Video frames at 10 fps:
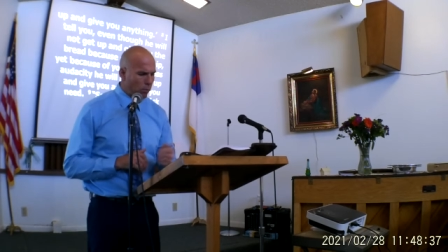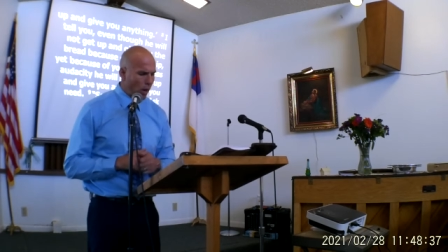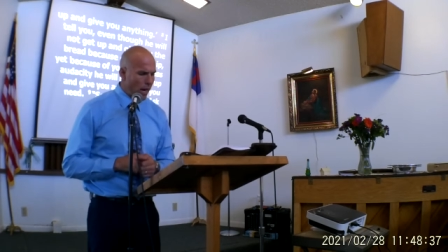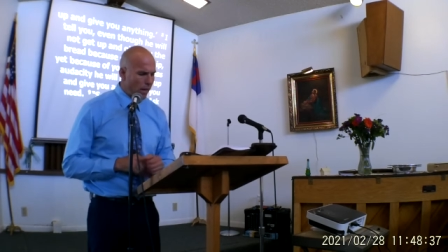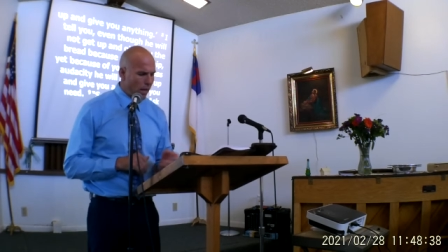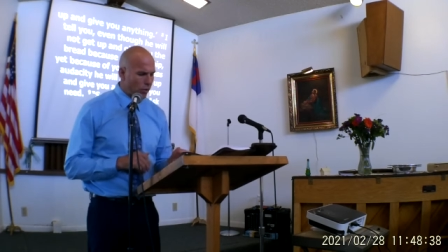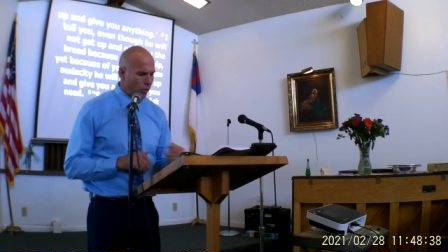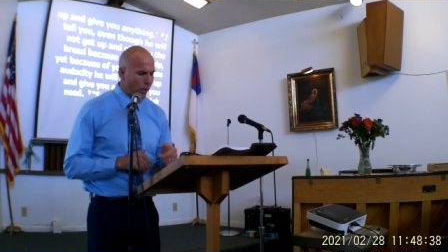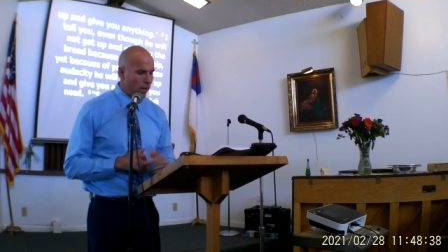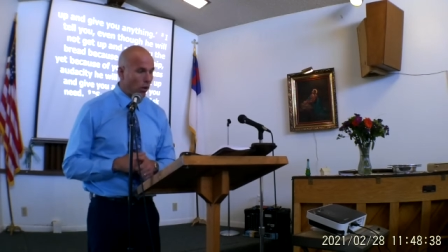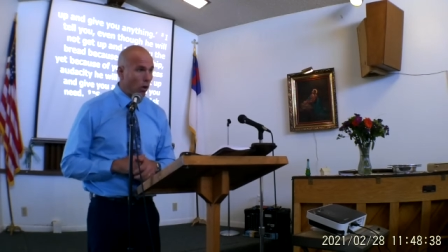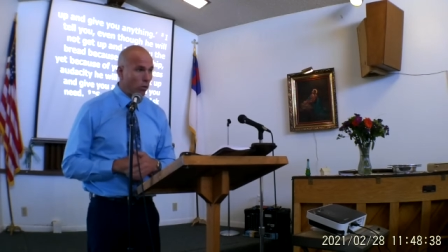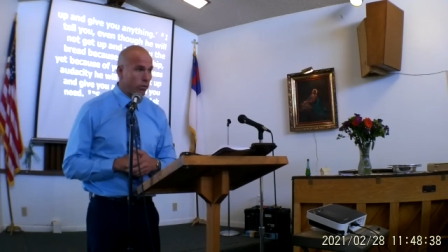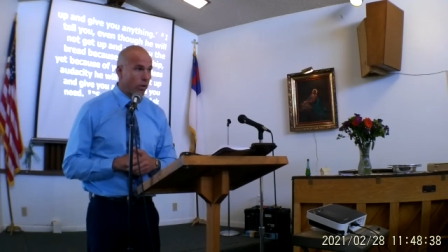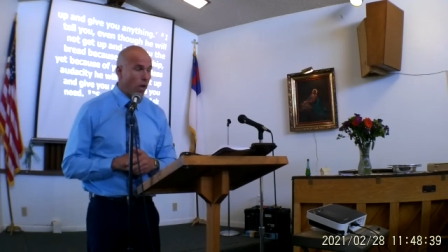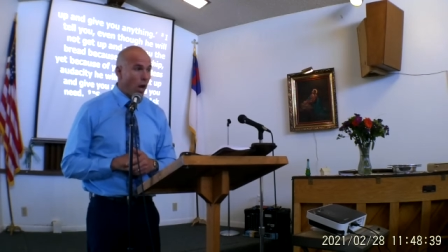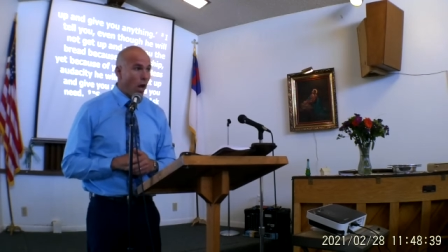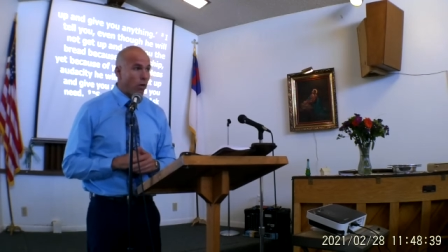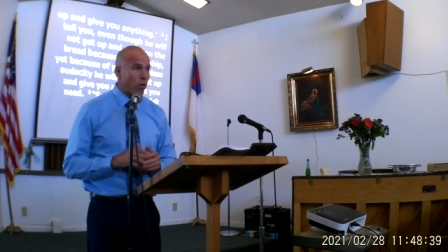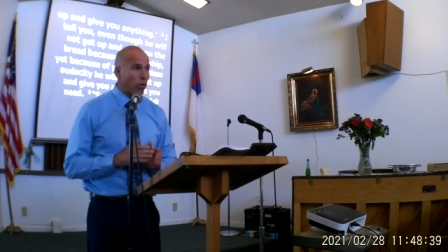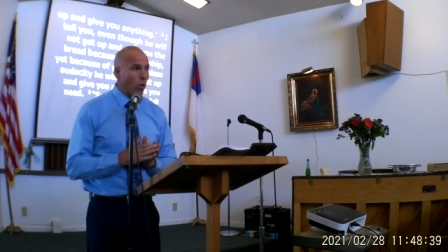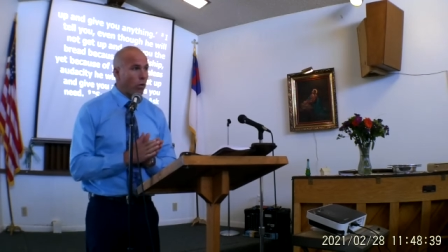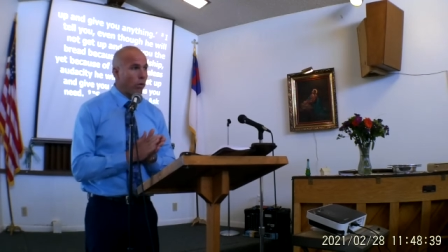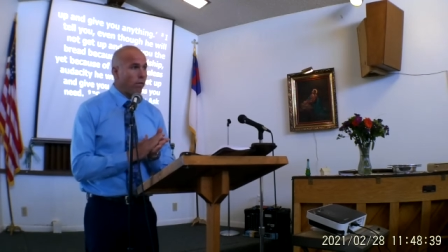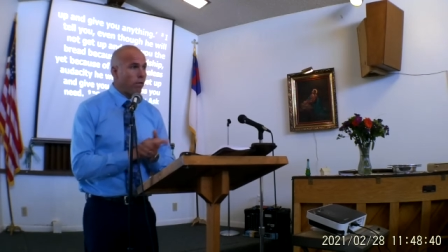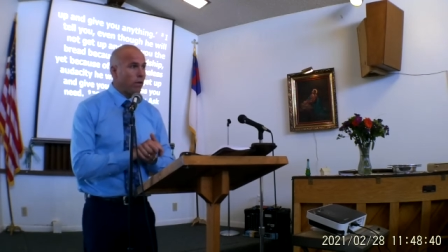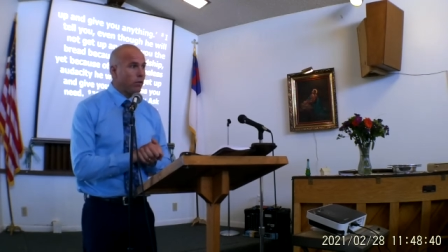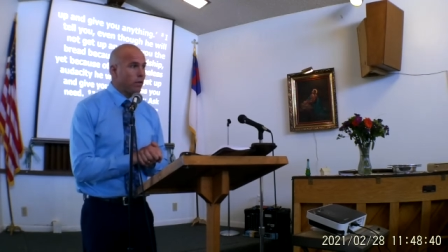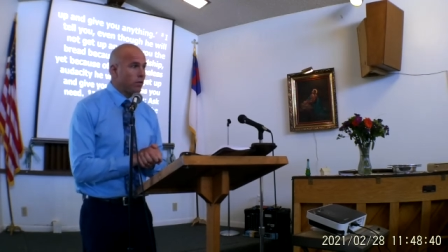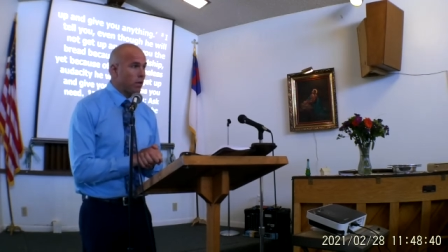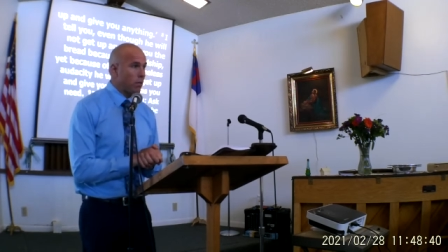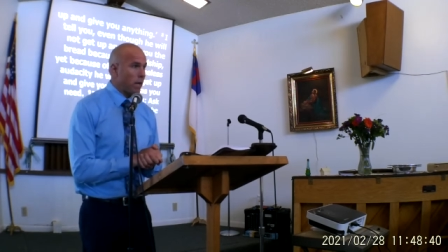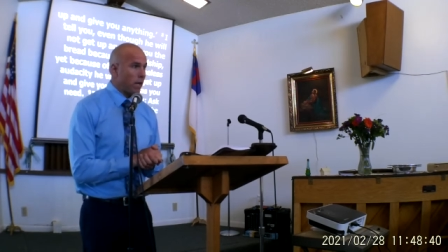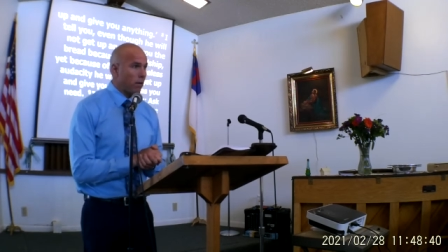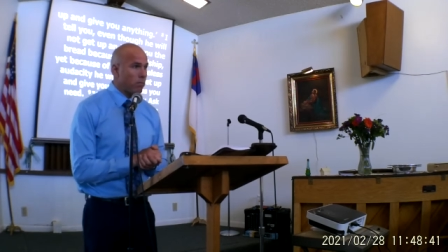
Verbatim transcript: bread and three loaves. The Lord revealed this to me.